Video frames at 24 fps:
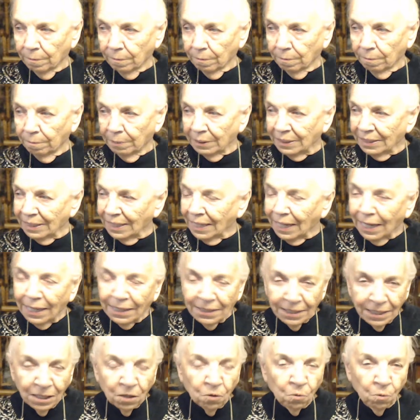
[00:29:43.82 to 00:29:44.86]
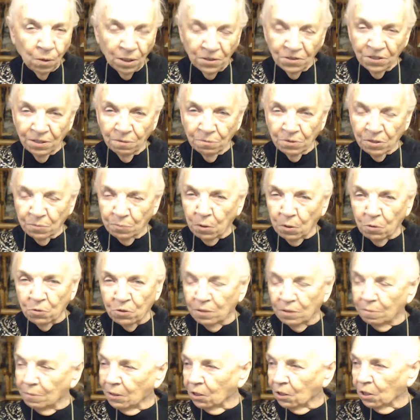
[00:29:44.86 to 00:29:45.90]
But the idea was he was supposed to
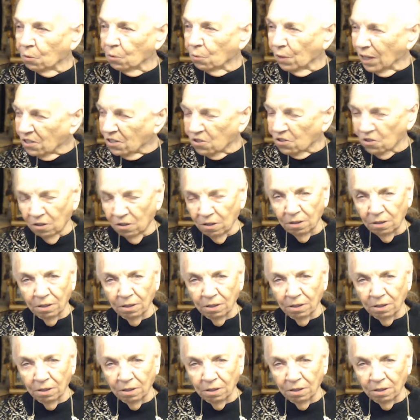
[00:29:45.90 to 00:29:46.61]
marry Rachel,